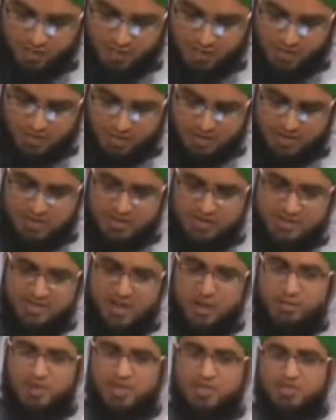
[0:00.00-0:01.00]
that
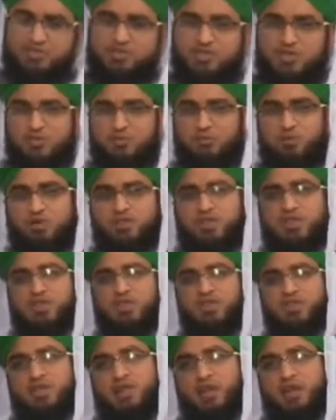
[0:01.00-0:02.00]
Islamic history is
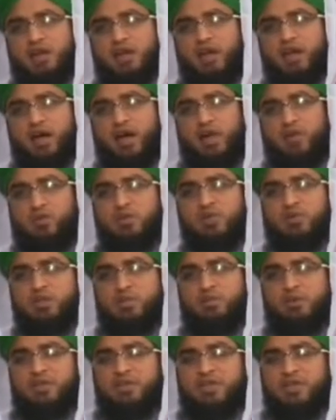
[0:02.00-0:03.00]
important, I would
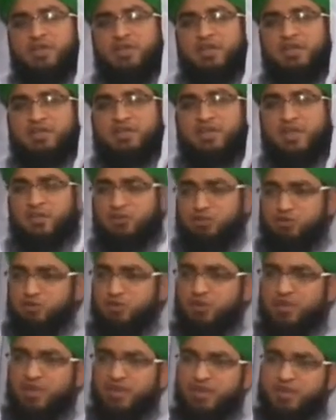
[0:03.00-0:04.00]
basically second
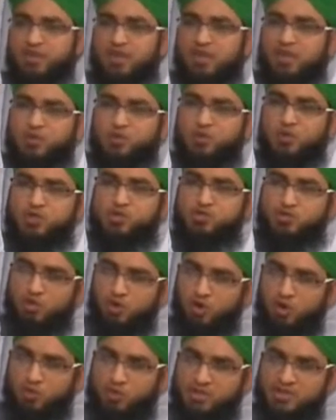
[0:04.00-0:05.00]
you on that we
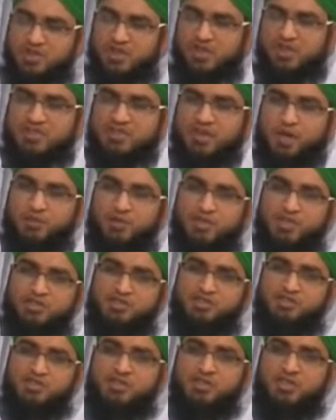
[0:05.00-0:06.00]
should always study Islamic
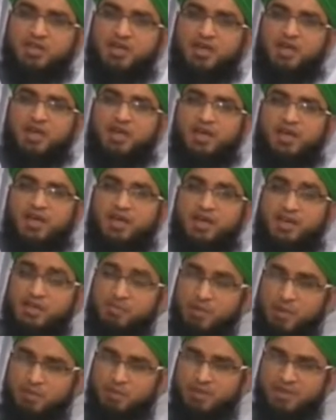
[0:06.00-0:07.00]
history and
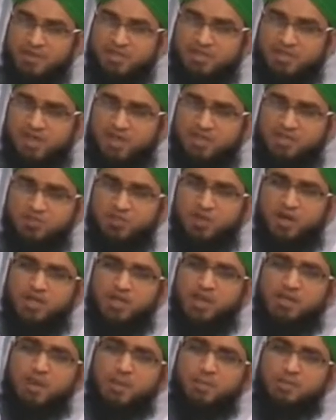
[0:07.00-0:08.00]
remember these
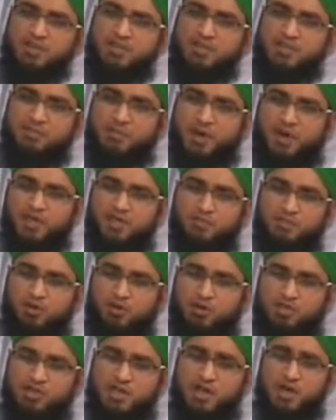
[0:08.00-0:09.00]
ghazwat, remember these battles,
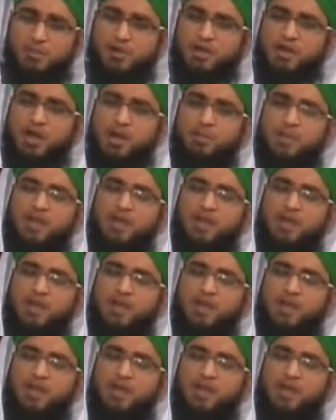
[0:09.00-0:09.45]
because Sahaba Ikram